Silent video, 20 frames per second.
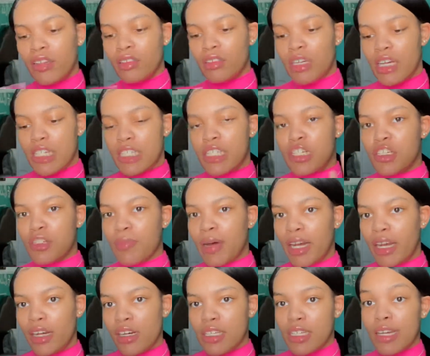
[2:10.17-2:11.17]
Excuse my
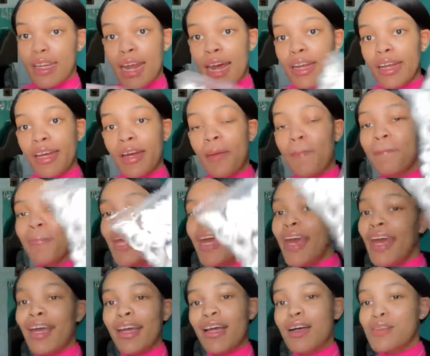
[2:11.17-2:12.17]
nails, they're not done.
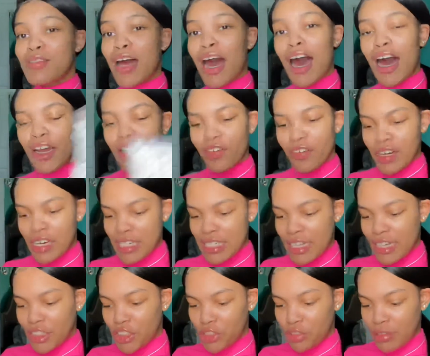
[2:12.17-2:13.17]
It comes with all the rings
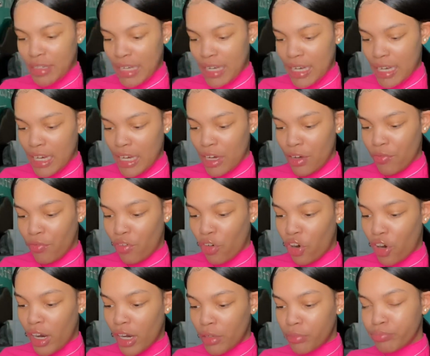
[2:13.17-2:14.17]
that you need
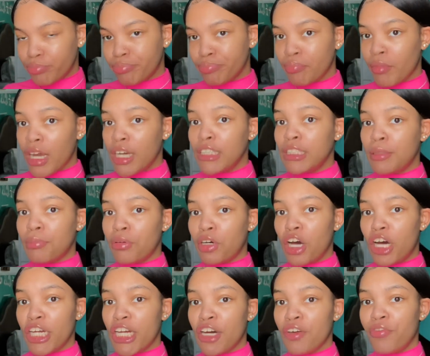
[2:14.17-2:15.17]
for to put on
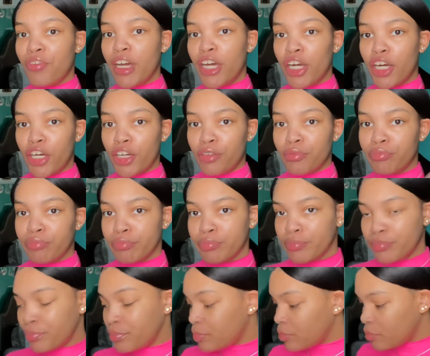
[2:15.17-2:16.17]
your finger.
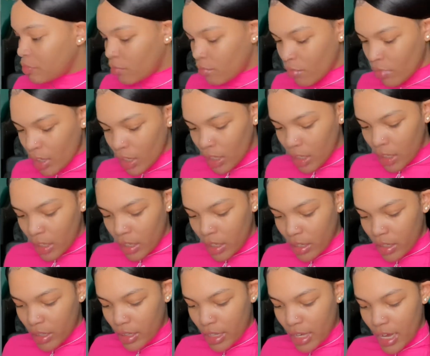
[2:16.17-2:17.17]

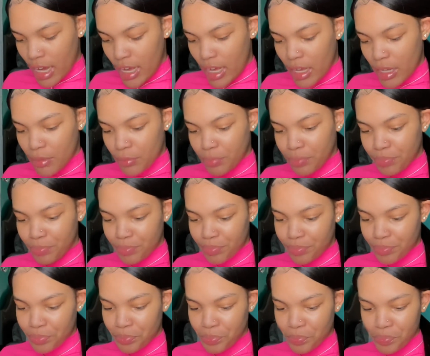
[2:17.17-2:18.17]
Then
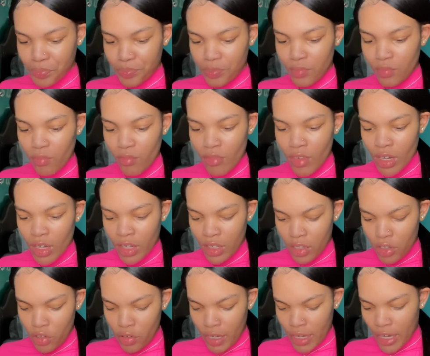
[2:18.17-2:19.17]
you
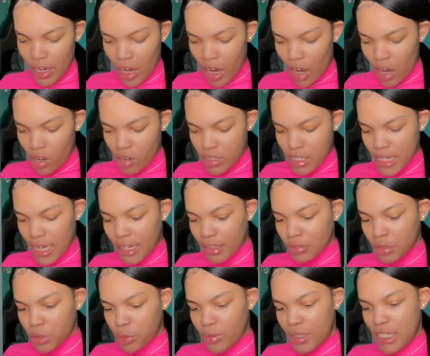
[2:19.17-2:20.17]
get a whole set of
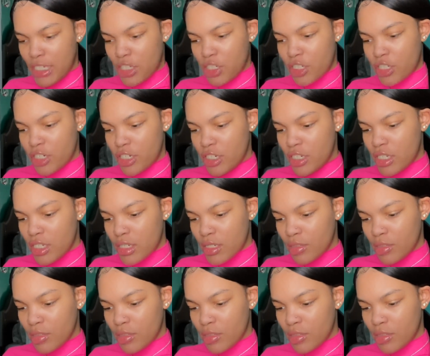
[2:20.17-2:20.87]
tweezers.